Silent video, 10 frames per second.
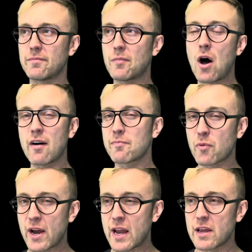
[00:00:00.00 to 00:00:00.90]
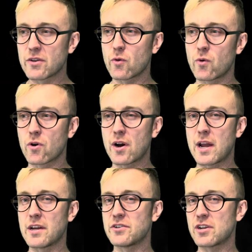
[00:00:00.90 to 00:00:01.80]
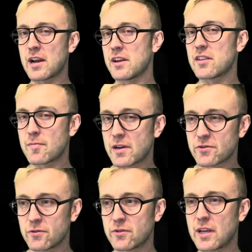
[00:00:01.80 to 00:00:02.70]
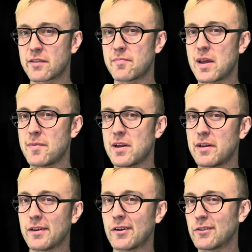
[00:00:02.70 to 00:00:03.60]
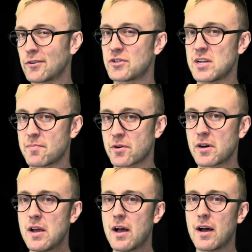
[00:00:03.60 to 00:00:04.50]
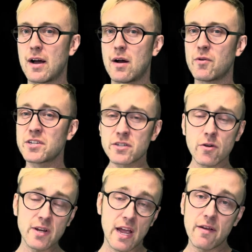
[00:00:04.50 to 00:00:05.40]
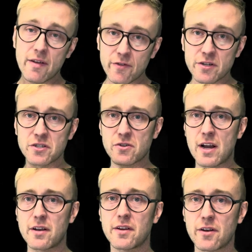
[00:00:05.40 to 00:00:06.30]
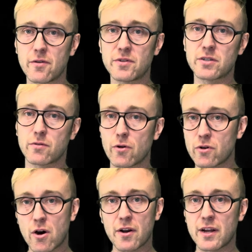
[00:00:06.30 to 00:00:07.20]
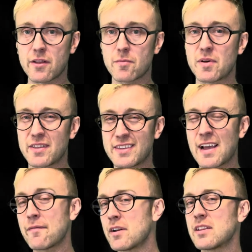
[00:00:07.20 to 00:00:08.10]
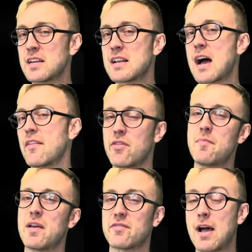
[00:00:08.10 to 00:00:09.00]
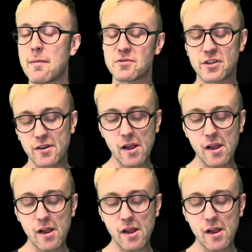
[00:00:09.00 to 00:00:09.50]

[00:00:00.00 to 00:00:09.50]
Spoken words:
off-brand or a Chinese special that's maybe, you know, a little cheaper, which is okay if you're just trying to, you know, just throw a car together, but definitely not the best option.